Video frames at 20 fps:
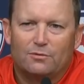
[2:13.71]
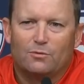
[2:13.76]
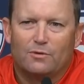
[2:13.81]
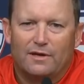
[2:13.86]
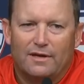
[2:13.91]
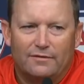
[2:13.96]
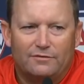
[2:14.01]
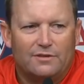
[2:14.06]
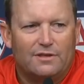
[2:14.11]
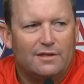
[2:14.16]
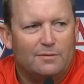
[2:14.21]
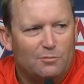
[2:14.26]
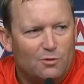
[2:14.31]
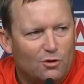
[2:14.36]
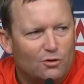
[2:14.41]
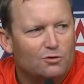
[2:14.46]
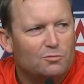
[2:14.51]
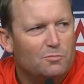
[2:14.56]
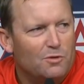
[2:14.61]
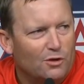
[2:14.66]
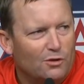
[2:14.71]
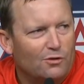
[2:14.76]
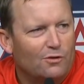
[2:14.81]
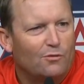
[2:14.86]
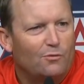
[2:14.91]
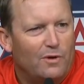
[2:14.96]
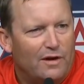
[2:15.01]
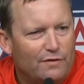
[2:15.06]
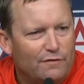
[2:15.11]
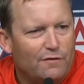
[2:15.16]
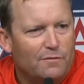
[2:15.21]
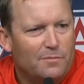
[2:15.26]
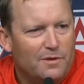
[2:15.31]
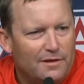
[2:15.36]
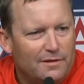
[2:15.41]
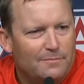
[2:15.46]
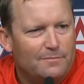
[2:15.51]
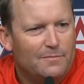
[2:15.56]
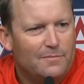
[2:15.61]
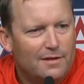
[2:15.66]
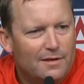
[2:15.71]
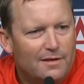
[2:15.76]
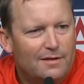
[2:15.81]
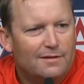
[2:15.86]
We're gonna have to keep Coach Miller away from him